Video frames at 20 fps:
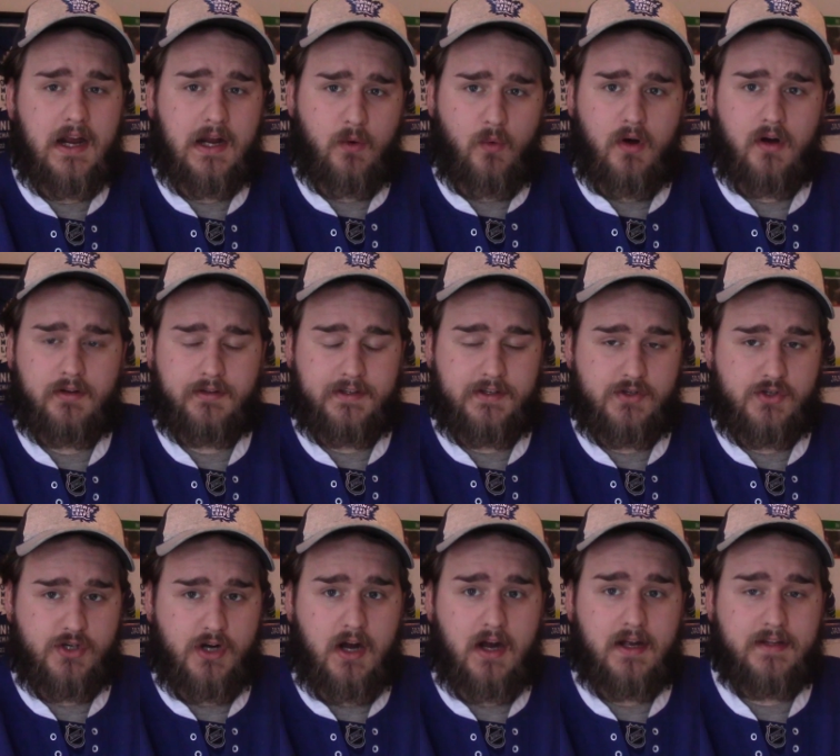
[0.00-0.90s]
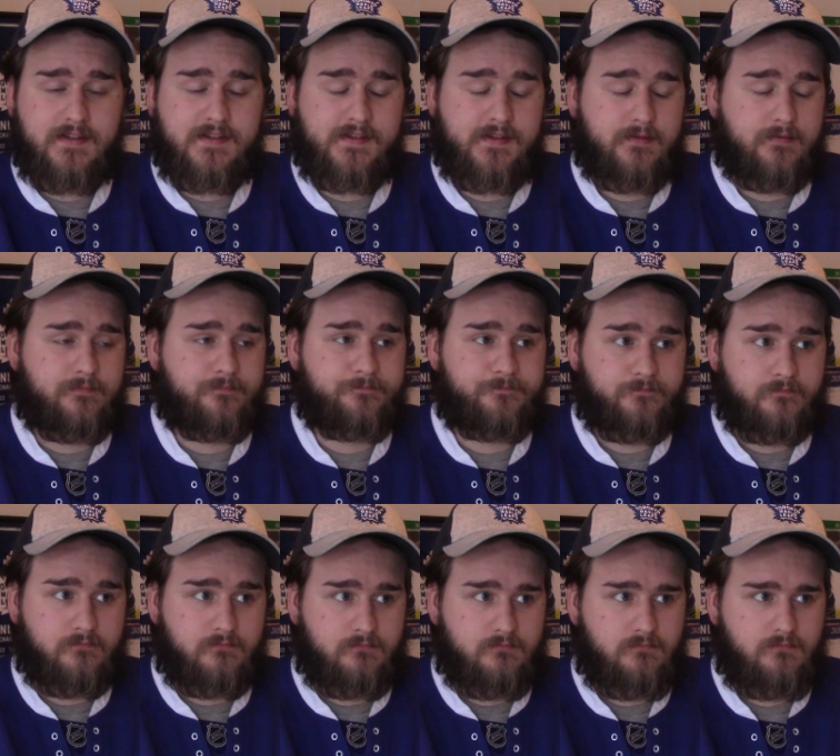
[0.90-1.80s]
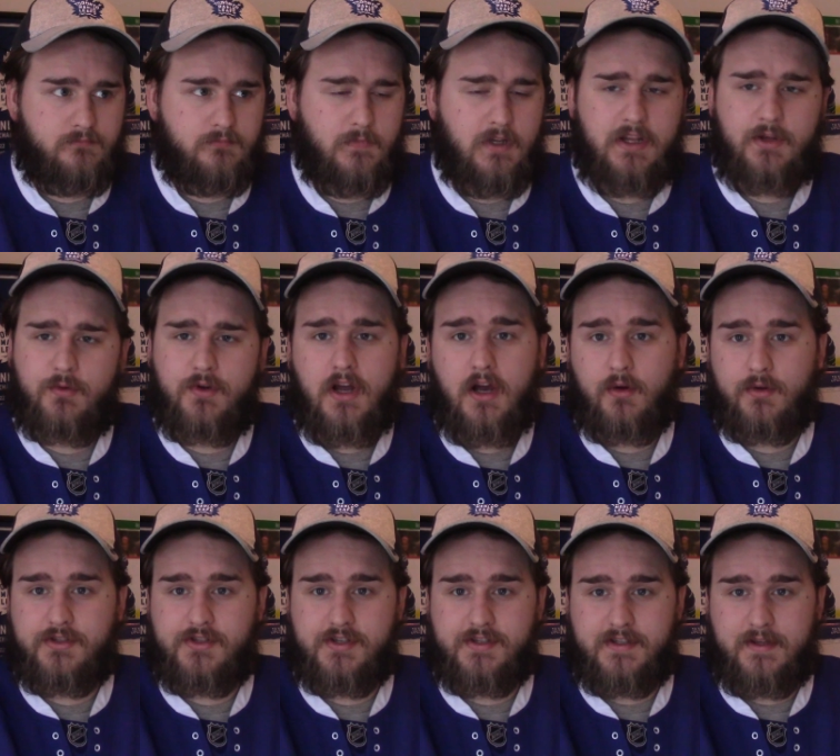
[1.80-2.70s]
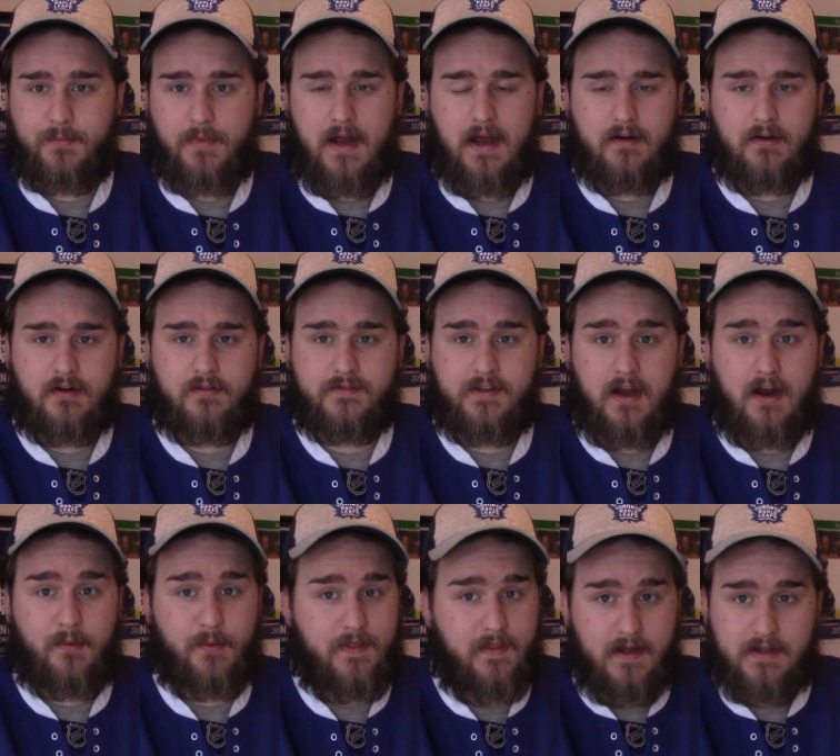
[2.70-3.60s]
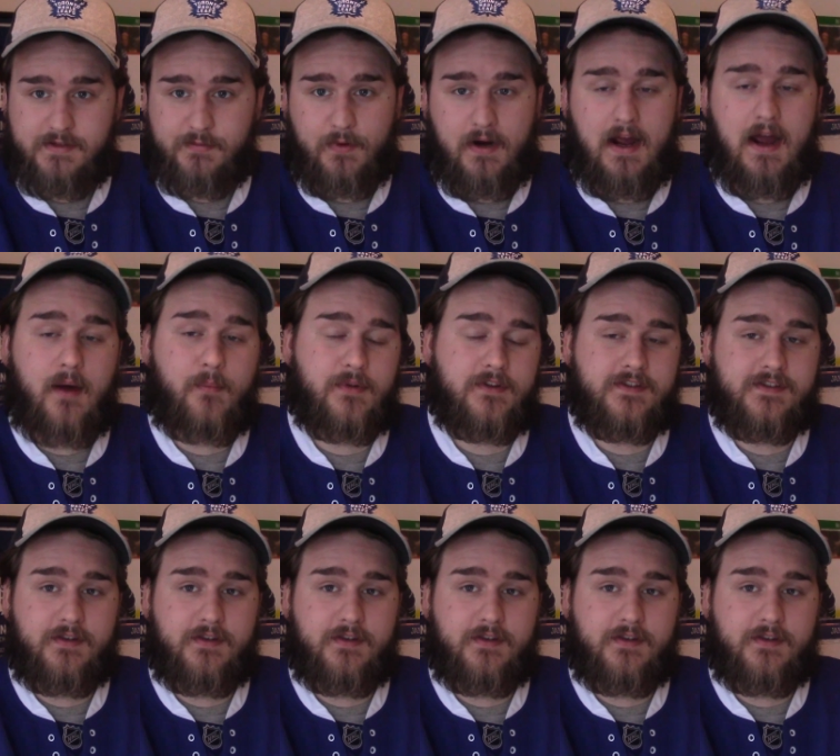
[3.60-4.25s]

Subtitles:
quality shots, you know it's just a matter of time, and that's what happened.